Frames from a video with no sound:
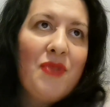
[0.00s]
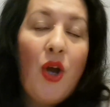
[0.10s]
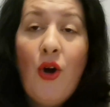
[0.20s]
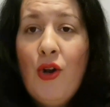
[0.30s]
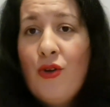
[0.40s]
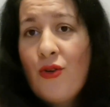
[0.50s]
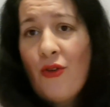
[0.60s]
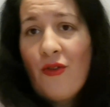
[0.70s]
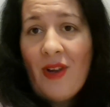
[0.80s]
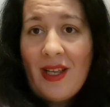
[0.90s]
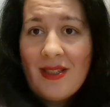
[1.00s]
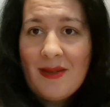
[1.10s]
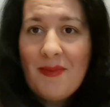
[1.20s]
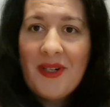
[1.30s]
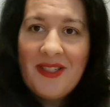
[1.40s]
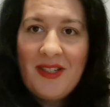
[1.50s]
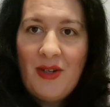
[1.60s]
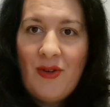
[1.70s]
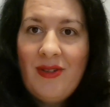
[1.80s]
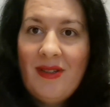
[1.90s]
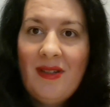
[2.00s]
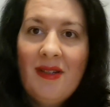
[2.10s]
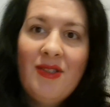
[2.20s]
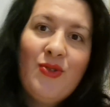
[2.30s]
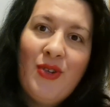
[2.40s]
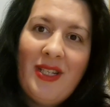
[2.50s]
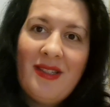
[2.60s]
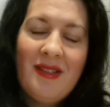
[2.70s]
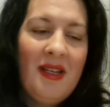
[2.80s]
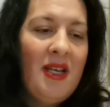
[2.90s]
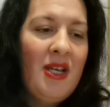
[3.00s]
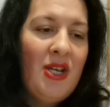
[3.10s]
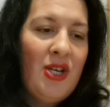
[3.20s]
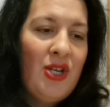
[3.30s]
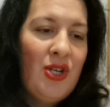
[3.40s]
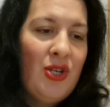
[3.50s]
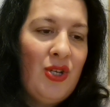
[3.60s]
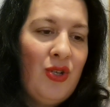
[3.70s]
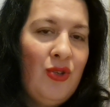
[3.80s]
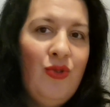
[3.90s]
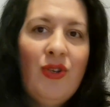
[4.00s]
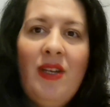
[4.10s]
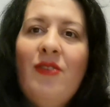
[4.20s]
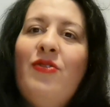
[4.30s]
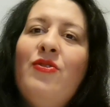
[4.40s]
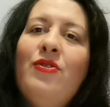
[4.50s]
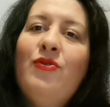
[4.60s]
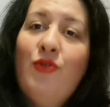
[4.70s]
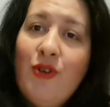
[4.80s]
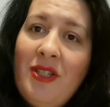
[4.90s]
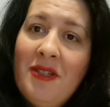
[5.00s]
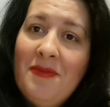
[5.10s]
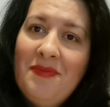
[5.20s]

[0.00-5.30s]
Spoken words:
all roofless person on the streets to give food?